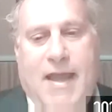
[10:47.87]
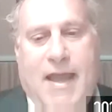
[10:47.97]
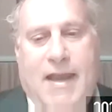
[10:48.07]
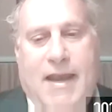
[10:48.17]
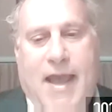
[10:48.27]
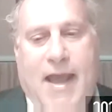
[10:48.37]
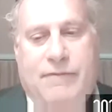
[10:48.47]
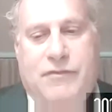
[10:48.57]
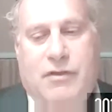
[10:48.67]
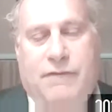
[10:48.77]
And
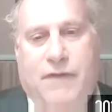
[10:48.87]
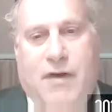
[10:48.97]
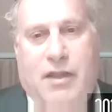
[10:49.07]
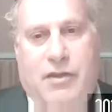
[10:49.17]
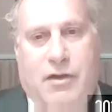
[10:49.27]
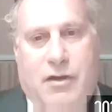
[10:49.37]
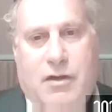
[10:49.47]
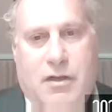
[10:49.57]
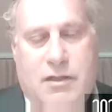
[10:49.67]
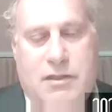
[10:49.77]
after the father
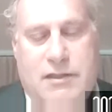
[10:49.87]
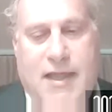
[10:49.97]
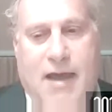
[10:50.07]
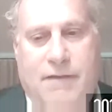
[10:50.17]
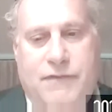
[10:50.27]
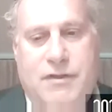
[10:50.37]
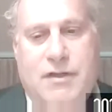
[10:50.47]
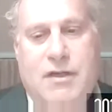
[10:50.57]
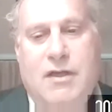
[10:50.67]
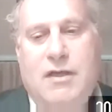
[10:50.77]
left,
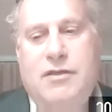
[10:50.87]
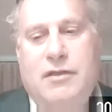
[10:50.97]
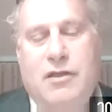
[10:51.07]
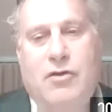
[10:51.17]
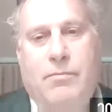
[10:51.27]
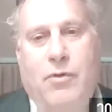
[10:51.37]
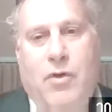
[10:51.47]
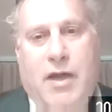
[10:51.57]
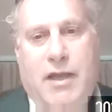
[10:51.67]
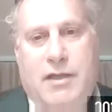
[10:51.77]
the little
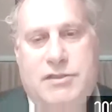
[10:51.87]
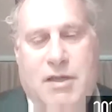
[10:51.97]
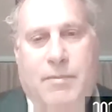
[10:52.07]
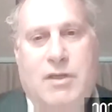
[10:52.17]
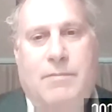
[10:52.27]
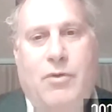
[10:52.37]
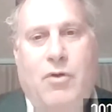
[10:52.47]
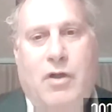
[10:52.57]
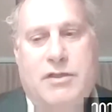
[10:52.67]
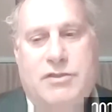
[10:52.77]
boy summoned up
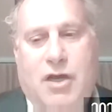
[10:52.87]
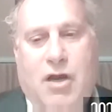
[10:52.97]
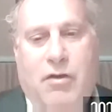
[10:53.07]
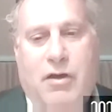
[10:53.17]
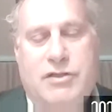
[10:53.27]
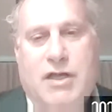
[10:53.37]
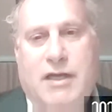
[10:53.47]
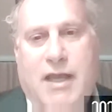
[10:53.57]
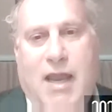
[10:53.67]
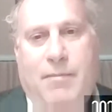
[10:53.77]
all his courage and
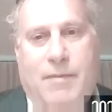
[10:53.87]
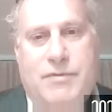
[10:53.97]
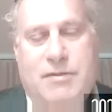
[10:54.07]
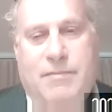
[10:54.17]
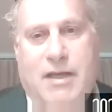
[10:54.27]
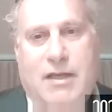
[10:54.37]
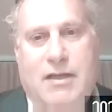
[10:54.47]
came up to me,